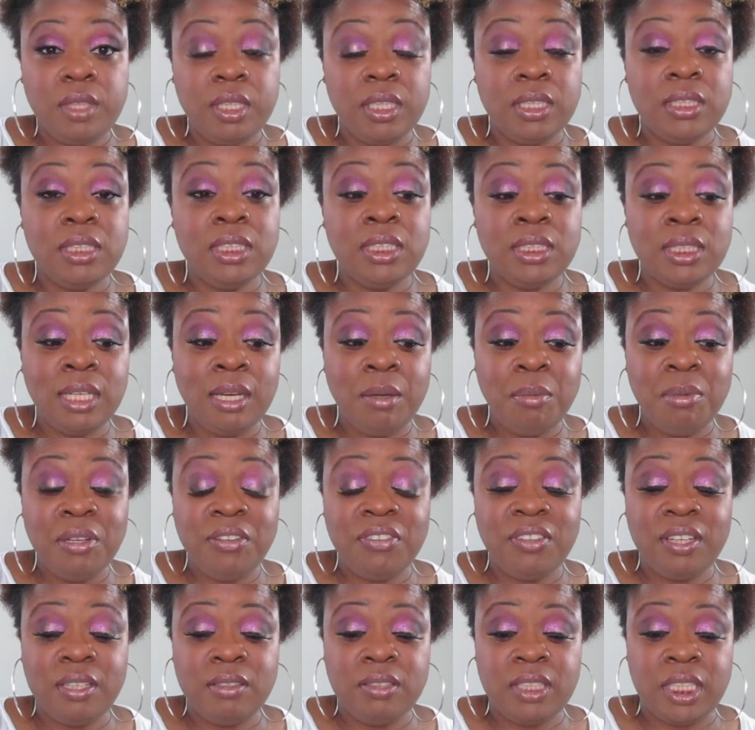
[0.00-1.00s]
to set my
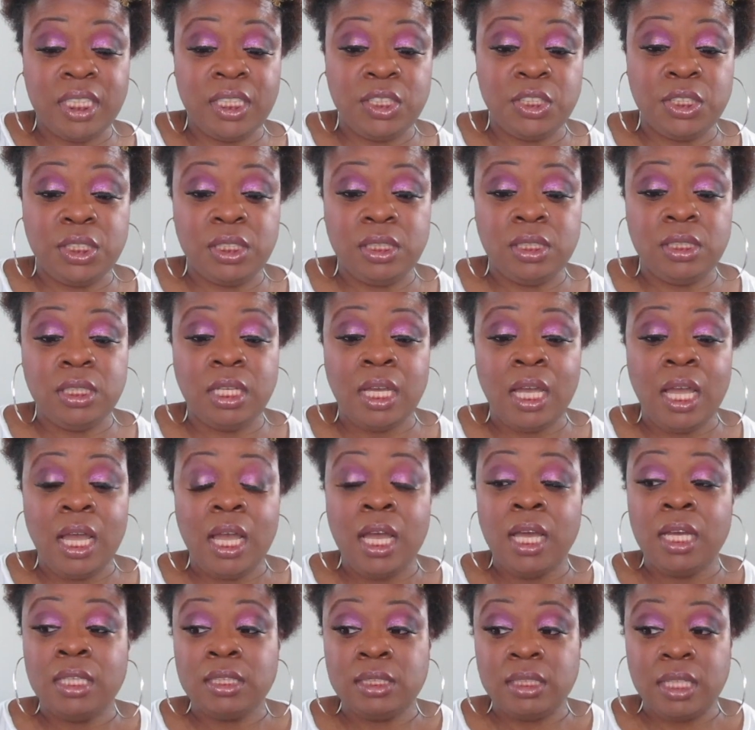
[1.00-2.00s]
foundation
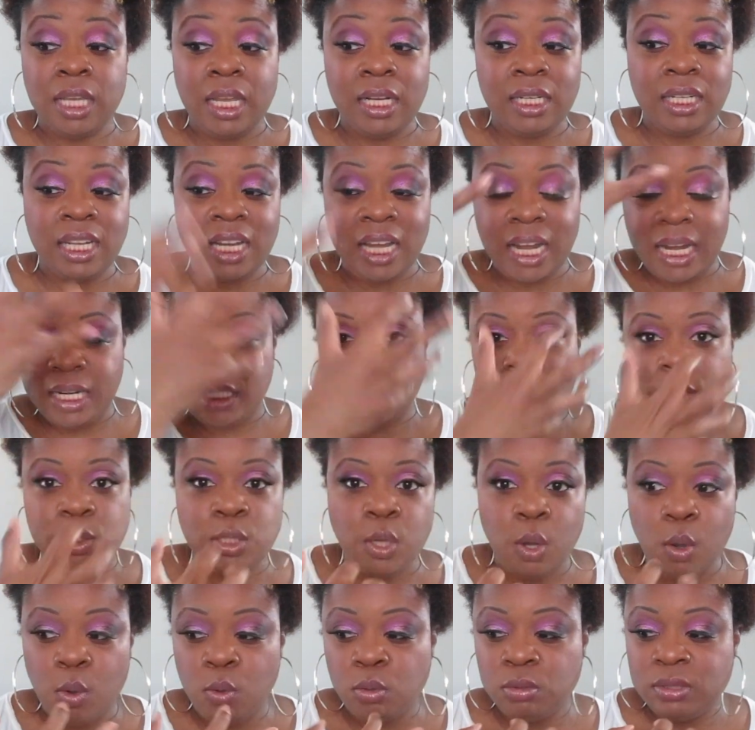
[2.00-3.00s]
and to kind of
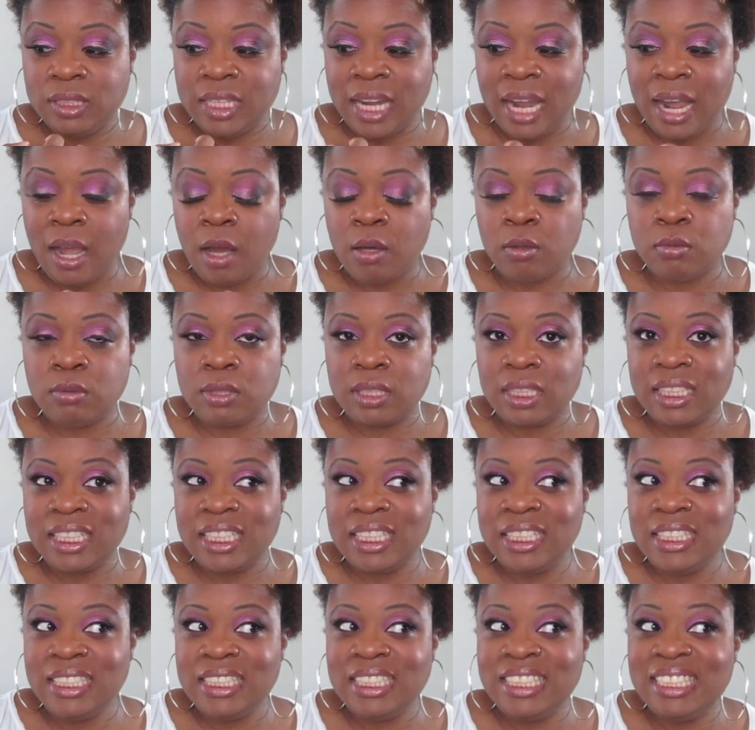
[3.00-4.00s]
tone down the